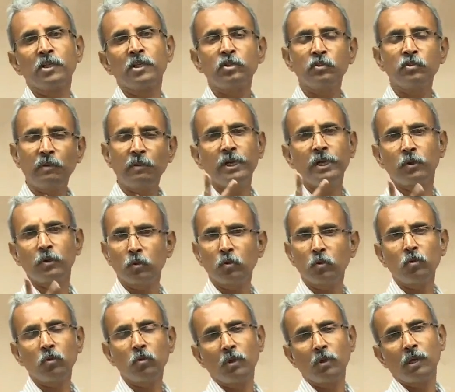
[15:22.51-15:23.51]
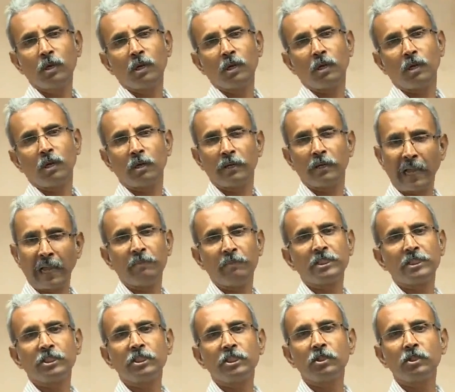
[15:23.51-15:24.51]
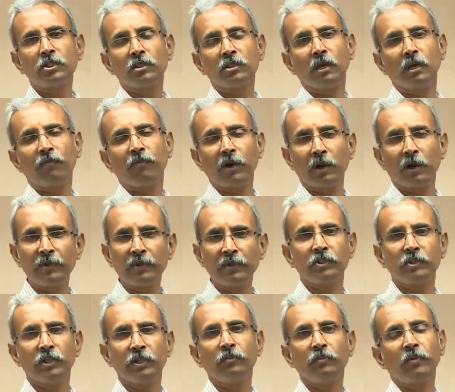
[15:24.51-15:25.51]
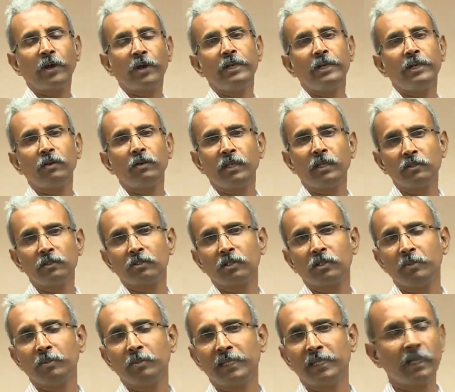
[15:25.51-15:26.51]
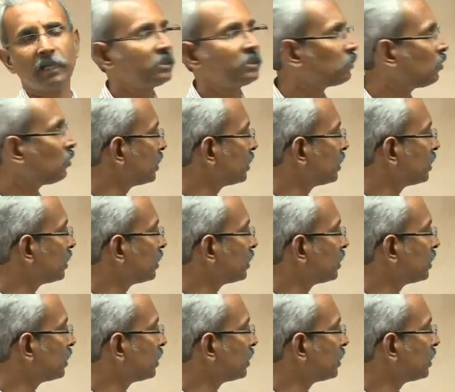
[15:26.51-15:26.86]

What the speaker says: So you have only two dimensions for which you need to find out the isometric line.